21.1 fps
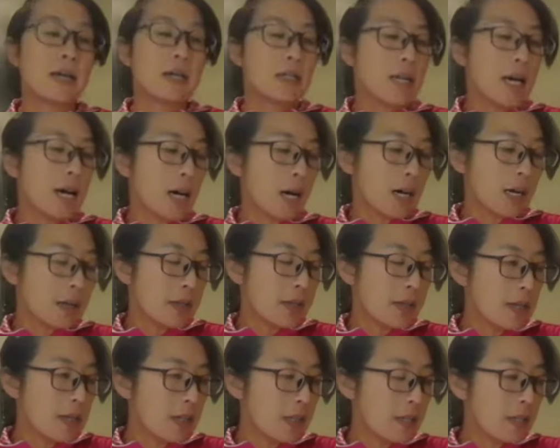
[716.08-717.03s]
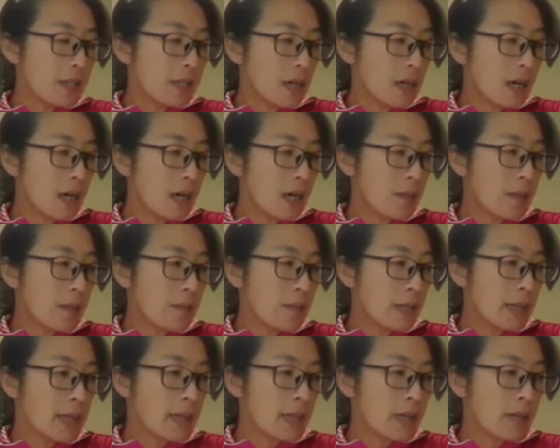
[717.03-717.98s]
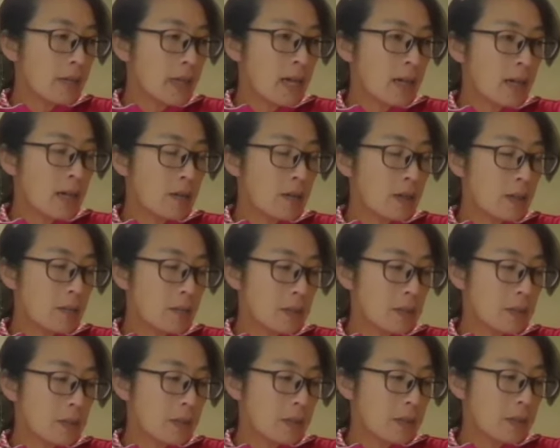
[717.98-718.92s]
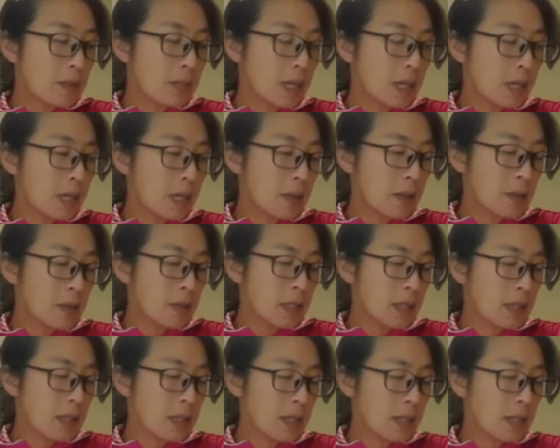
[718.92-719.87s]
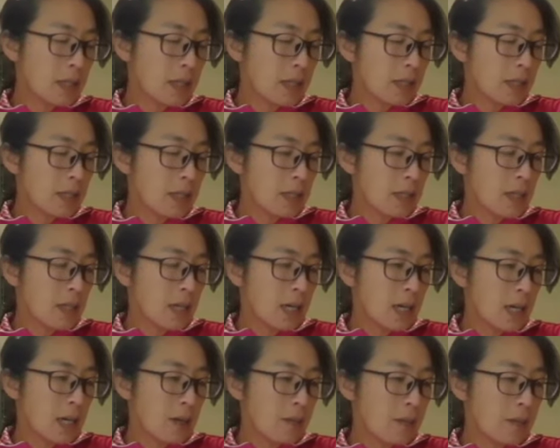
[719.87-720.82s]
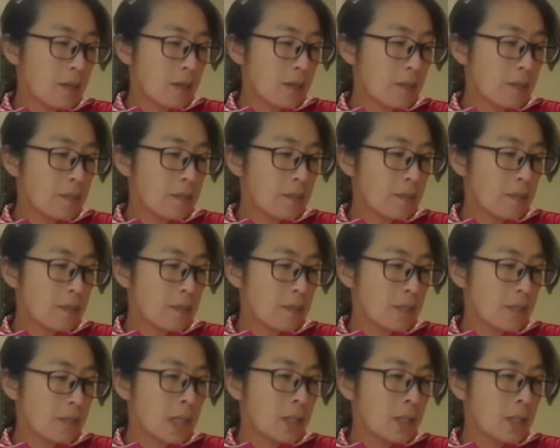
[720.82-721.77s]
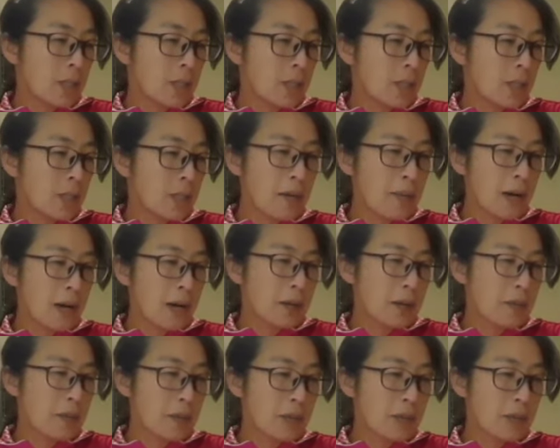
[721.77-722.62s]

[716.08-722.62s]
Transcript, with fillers: Yeah. yeah I think um, like take a responsibility and what's the thing? Um, and don't blame other